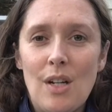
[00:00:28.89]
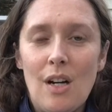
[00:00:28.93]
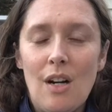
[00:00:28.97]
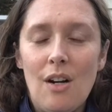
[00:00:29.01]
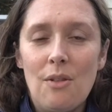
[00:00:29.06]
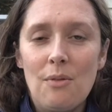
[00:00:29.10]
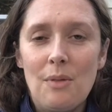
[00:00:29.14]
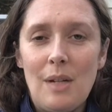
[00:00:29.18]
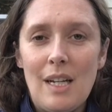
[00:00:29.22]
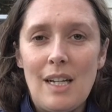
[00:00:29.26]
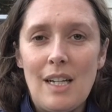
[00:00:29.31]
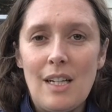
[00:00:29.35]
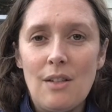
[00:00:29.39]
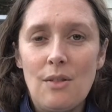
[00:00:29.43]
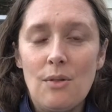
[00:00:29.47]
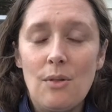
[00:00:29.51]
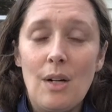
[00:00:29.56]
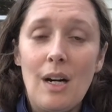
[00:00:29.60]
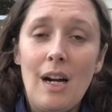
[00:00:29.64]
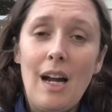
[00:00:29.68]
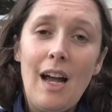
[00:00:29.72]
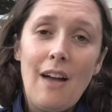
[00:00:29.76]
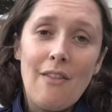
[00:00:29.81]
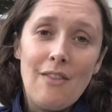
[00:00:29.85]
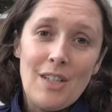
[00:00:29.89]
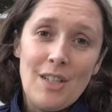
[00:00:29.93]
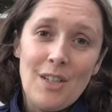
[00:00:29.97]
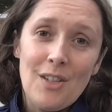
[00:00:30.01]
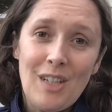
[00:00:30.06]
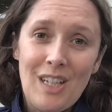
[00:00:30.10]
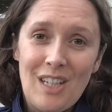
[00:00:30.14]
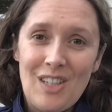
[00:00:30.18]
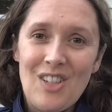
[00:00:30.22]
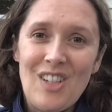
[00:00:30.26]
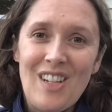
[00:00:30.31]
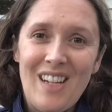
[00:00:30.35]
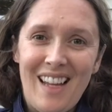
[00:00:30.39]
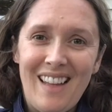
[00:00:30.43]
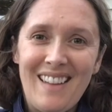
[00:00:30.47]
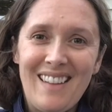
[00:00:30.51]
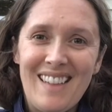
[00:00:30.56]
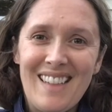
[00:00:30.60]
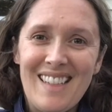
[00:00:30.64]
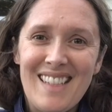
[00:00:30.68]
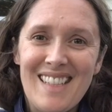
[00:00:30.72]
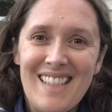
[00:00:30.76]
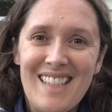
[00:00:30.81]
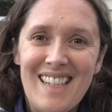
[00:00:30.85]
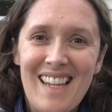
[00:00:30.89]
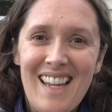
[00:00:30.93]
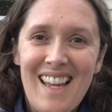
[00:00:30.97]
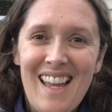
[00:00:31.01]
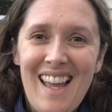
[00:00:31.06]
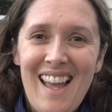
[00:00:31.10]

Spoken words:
already or have in your kitchen at least.